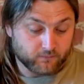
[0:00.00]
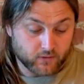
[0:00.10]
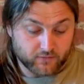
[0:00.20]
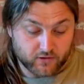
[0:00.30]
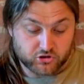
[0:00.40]

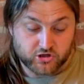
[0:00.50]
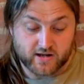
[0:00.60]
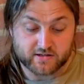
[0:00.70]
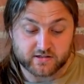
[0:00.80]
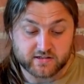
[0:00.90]
We have a
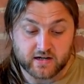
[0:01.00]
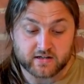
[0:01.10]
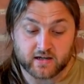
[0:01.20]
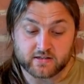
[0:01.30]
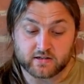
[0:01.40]
chat
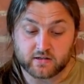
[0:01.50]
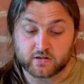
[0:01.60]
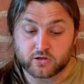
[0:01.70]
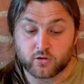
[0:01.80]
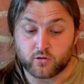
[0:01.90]
dedicated
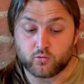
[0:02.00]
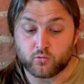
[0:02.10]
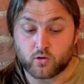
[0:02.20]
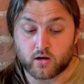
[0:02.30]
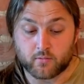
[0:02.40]
to
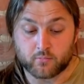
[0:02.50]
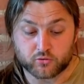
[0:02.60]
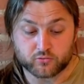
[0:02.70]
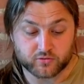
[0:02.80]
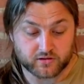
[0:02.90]
uh,
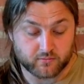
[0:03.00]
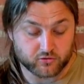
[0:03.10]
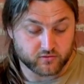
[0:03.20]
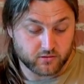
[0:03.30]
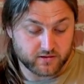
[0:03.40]
models and
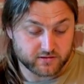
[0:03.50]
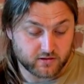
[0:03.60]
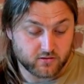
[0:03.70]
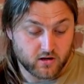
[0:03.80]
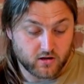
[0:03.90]
modder railways,
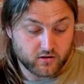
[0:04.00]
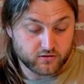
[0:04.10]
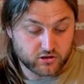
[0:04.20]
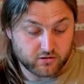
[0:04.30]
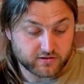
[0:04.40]
so
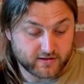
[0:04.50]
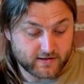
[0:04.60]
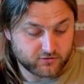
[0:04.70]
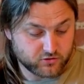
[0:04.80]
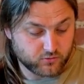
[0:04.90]
show us the
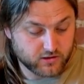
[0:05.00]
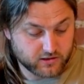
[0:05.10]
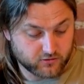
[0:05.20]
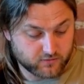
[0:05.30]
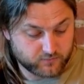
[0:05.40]
layouts you're
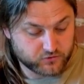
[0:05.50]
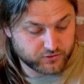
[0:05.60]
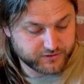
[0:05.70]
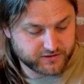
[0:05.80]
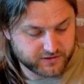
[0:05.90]
working on.
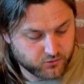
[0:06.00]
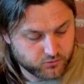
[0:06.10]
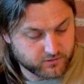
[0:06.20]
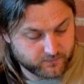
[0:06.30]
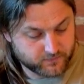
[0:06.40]
Join our
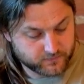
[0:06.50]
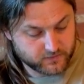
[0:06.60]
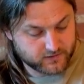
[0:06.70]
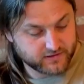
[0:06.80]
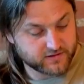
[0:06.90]
Discord,
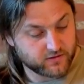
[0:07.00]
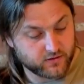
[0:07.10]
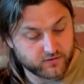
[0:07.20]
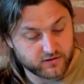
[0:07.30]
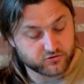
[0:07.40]
links in
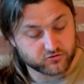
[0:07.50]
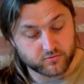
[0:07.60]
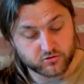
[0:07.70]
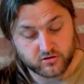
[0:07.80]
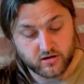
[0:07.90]
the video
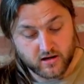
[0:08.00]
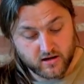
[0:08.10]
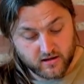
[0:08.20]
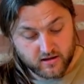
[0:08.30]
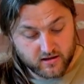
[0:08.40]
description,
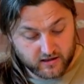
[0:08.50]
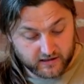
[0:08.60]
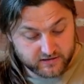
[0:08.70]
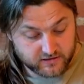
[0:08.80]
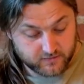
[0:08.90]

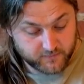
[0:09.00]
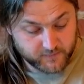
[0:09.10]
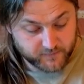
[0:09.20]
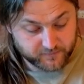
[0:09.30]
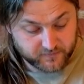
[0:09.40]
and um,
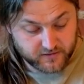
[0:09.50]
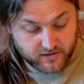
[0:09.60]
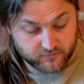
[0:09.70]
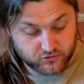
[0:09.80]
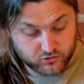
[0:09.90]

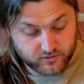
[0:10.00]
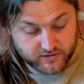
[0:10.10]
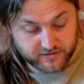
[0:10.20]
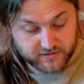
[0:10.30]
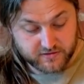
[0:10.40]
yeah, join
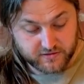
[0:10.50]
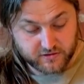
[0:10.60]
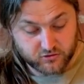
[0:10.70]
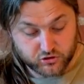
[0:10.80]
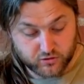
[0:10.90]
us
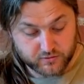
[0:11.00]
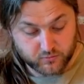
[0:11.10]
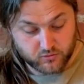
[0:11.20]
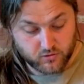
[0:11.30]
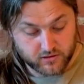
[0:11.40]
and show us
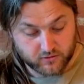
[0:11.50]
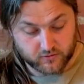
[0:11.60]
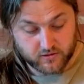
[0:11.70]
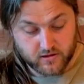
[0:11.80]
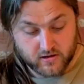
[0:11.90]
what you're working on.